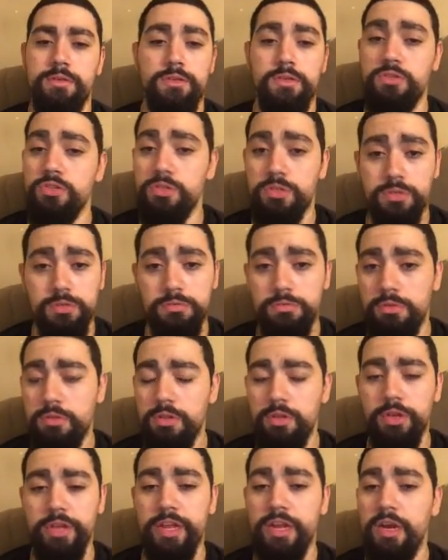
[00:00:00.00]
So just
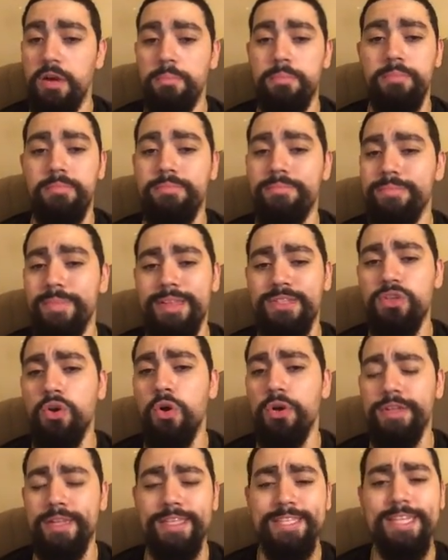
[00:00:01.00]
look it up. It's
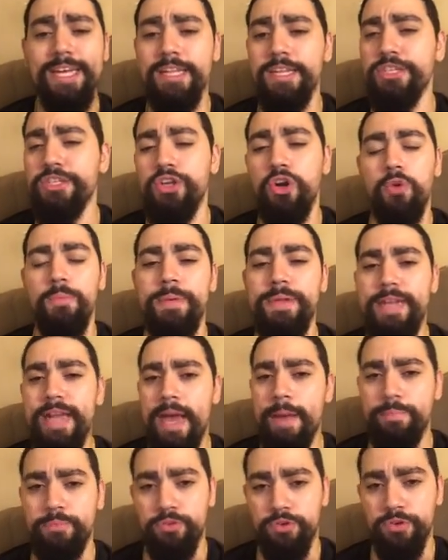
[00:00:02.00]
called a telescope
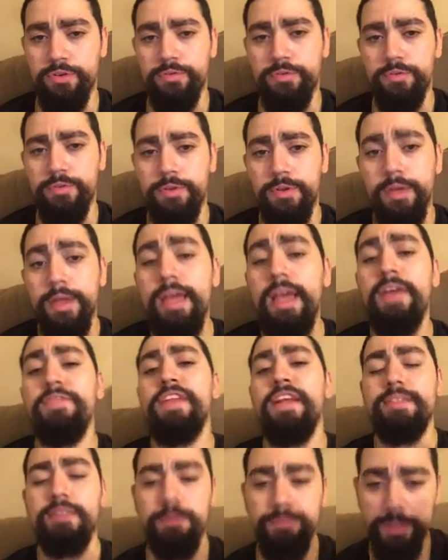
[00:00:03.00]
adapter, if
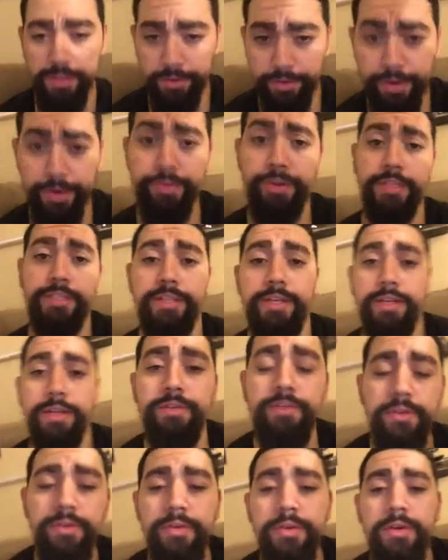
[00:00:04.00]
that's something you're interested
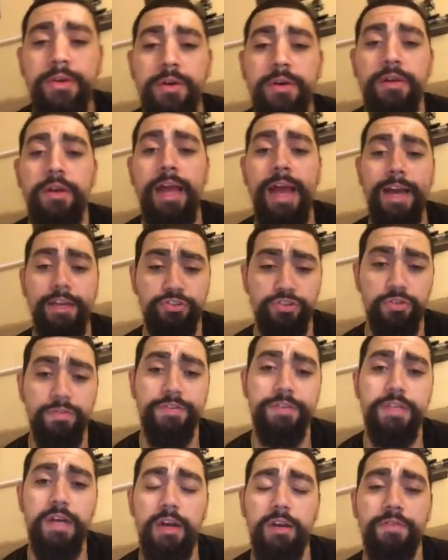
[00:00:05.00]
in,
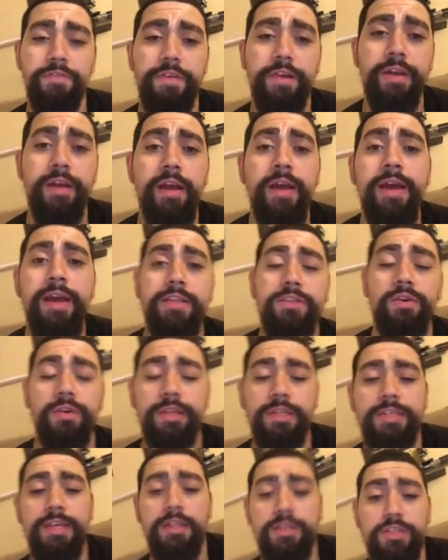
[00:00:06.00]
astrophotography. It's
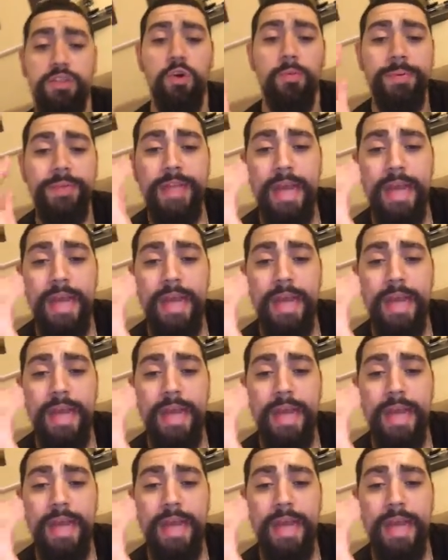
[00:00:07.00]
called a telescope